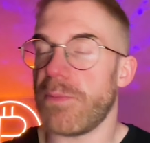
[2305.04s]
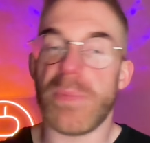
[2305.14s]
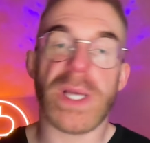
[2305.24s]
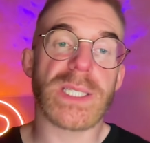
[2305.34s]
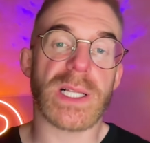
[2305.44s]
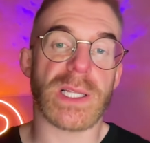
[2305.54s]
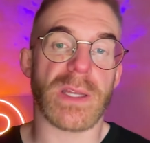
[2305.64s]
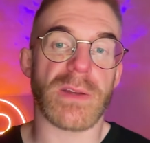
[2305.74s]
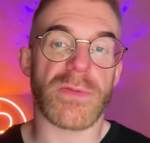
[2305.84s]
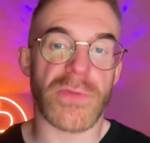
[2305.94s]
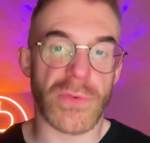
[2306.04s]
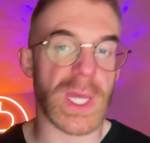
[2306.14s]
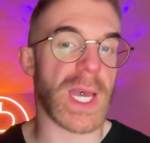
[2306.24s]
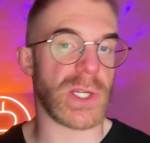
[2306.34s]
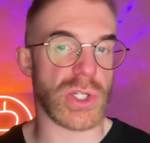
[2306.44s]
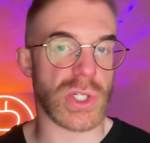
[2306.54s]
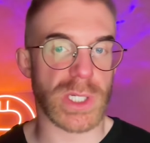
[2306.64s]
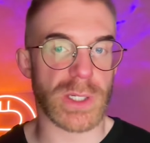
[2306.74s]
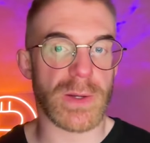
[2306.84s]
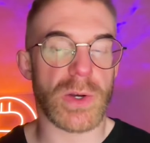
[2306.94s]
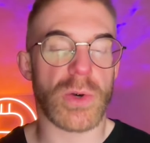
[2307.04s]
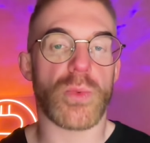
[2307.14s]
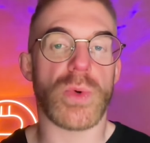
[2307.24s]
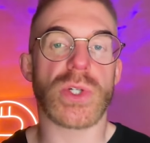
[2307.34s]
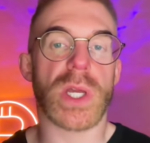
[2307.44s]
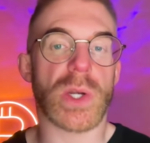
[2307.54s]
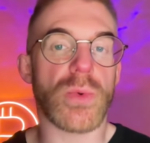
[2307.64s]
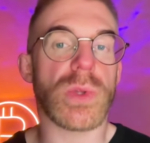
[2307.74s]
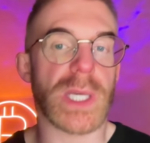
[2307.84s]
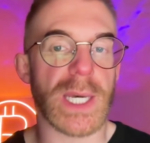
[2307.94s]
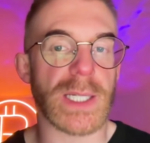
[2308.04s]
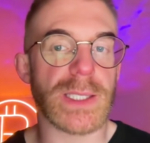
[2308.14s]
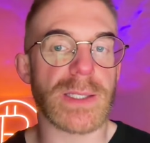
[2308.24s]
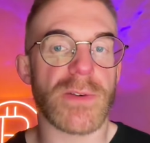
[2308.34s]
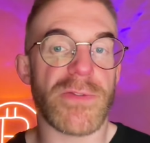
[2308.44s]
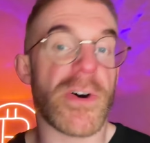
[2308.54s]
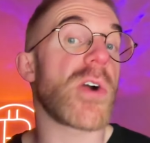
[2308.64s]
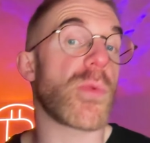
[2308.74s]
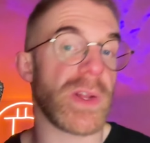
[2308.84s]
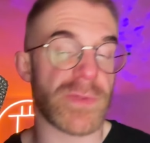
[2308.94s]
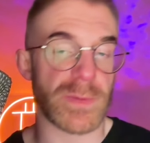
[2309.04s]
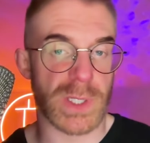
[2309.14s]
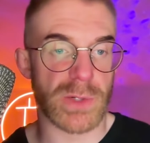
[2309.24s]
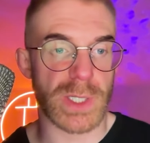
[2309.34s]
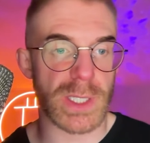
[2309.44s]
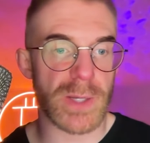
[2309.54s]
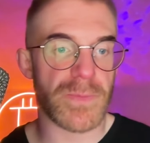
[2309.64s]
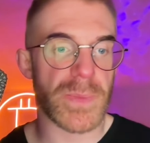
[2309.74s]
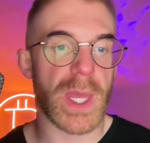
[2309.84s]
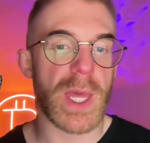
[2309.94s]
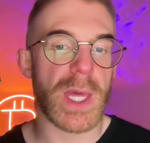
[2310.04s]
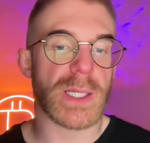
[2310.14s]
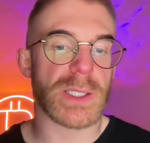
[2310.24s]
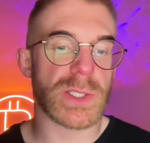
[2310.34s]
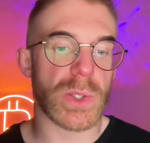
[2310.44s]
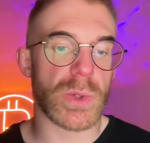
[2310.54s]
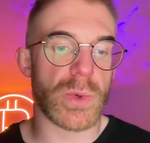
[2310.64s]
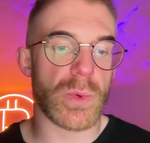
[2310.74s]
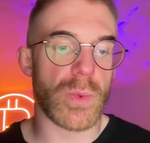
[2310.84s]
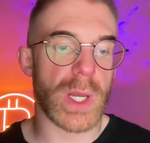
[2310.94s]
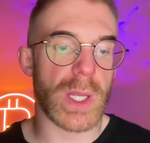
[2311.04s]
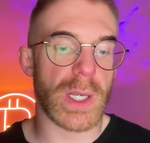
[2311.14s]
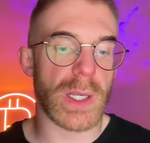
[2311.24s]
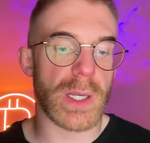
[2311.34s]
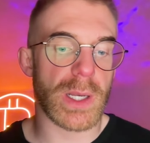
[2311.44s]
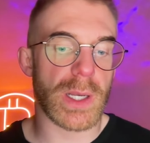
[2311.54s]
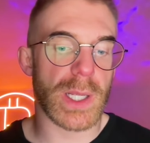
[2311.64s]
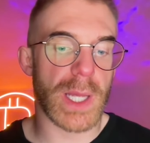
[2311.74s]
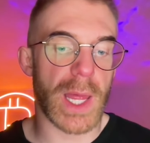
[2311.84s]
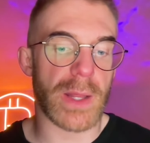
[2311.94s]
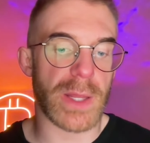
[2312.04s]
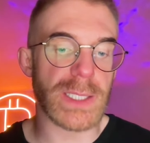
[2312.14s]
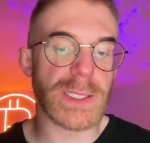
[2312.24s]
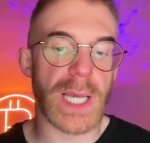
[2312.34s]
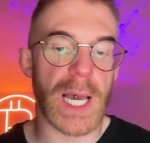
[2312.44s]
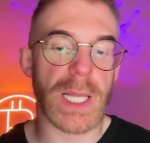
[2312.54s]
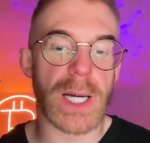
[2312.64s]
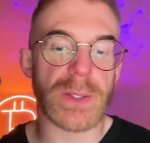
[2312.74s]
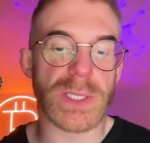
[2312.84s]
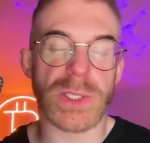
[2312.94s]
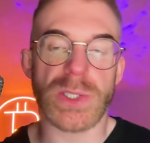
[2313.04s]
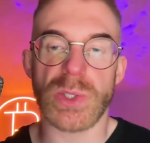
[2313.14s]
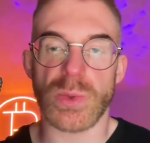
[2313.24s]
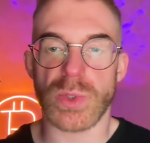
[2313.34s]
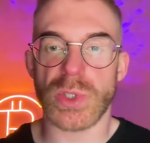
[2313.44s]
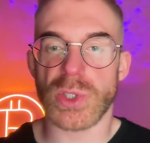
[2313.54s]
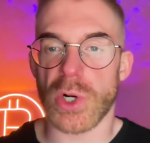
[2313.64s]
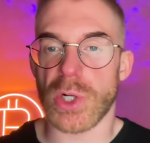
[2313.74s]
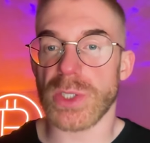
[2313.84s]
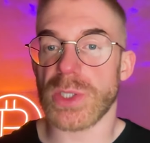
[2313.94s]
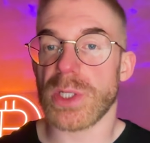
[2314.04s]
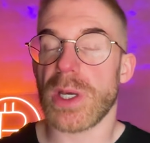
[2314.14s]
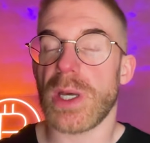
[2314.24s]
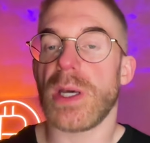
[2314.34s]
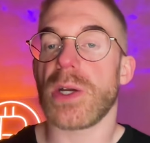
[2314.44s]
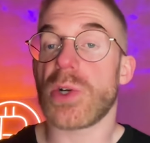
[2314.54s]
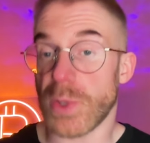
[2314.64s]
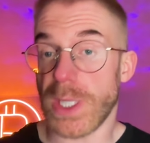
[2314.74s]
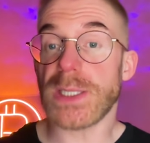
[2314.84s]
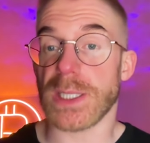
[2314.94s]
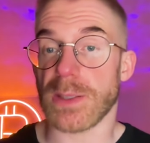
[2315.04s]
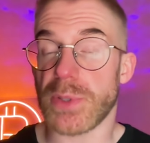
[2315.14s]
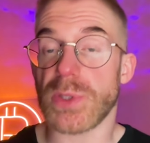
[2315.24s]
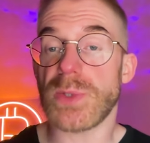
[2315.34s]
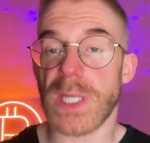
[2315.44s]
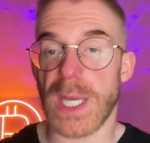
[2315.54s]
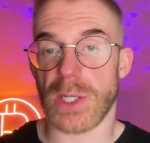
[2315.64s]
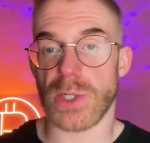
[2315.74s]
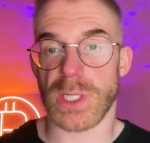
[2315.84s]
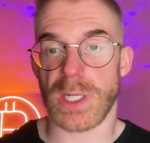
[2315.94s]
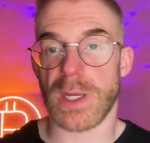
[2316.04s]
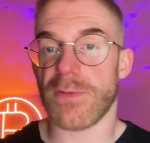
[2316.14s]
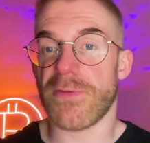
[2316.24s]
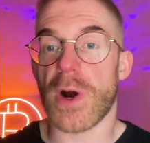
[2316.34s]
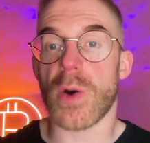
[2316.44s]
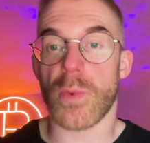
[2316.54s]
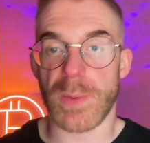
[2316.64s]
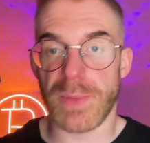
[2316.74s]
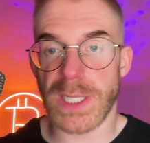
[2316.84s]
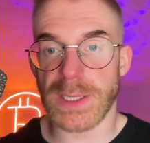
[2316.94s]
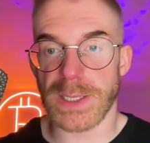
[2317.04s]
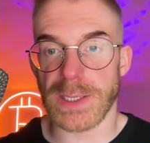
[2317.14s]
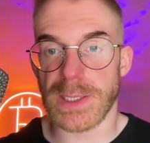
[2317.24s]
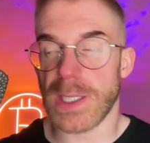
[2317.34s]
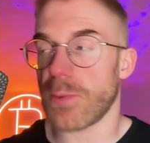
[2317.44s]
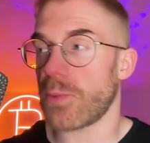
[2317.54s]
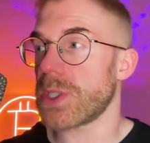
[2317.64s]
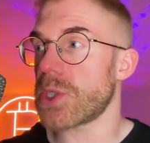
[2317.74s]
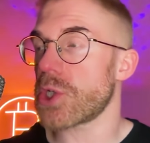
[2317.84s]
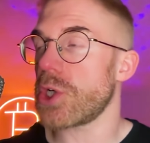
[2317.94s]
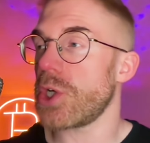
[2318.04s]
basically free energy, which you can only get far away from the grid. So when, and this allows us to start creating, producing energy in faraway places, which